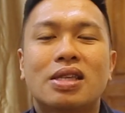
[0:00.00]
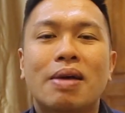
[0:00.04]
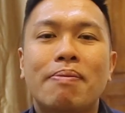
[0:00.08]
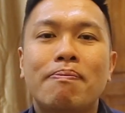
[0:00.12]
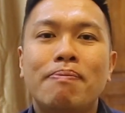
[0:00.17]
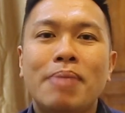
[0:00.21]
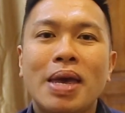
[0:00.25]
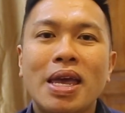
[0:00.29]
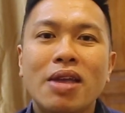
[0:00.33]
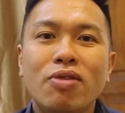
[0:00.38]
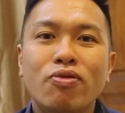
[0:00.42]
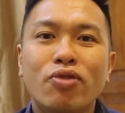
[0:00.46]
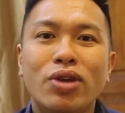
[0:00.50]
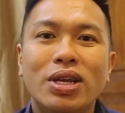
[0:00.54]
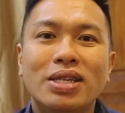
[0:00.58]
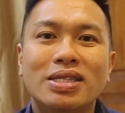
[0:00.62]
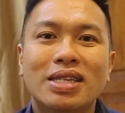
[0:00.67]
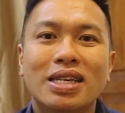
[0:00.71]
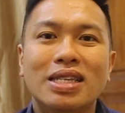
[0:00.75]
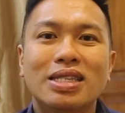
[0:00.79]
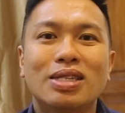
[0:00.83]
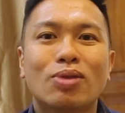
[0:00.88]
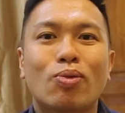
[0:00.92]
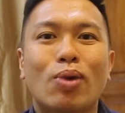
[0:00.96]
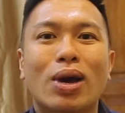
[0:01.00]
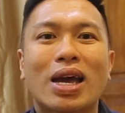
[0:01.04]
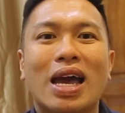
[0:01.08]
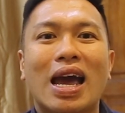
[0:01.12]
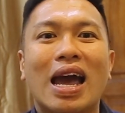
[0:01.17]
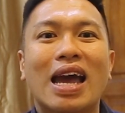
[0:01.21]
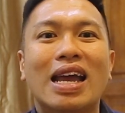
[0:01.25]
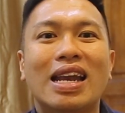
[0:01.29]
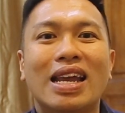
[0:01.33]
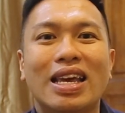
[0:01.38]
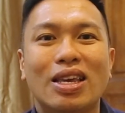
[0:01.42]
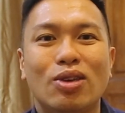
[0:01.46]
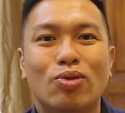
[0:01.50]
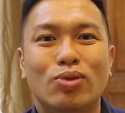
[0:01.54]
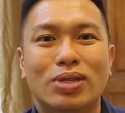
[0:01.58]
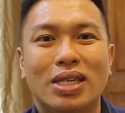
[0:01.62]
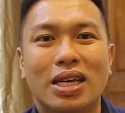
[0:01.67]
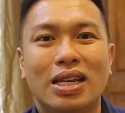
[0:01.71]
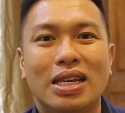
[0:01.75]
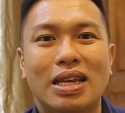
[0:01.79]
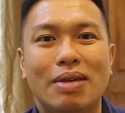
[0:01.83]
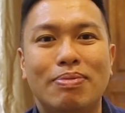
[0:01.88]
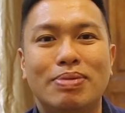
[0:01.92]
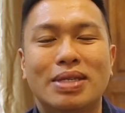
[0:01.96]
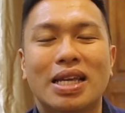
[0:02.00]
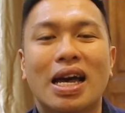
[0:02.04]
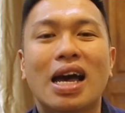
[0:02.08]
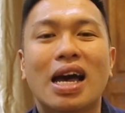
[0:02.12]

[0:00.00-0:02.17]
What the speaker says: The main reasons why I like using LEAPS